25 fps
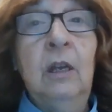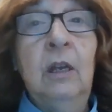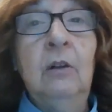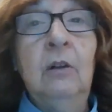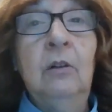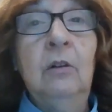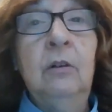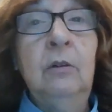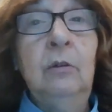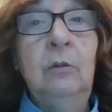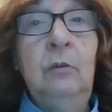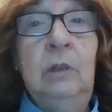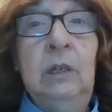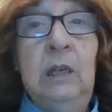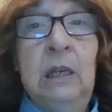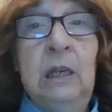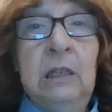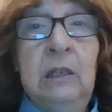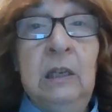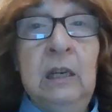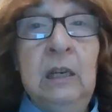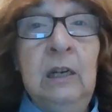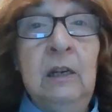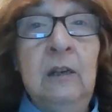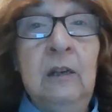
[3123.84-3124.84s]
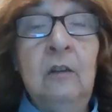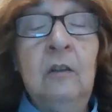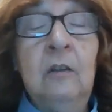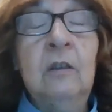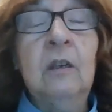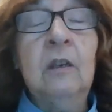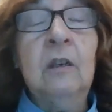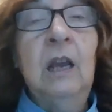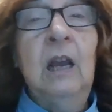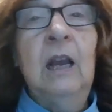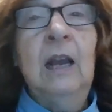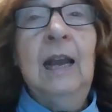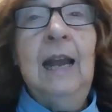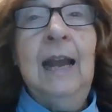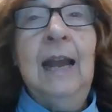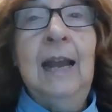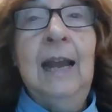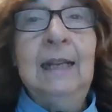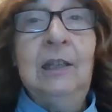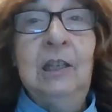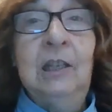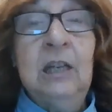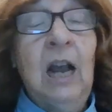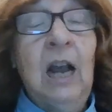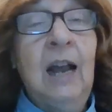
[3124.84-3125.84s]
include dizziness
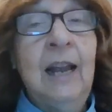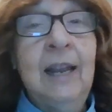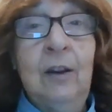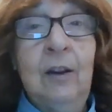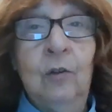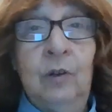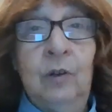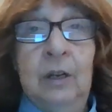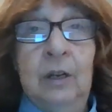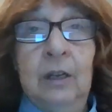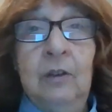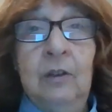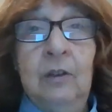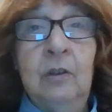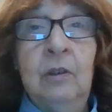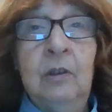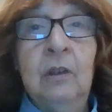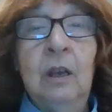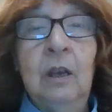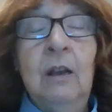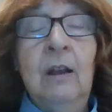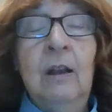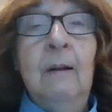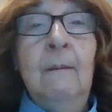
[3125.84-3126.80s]
and tiredness.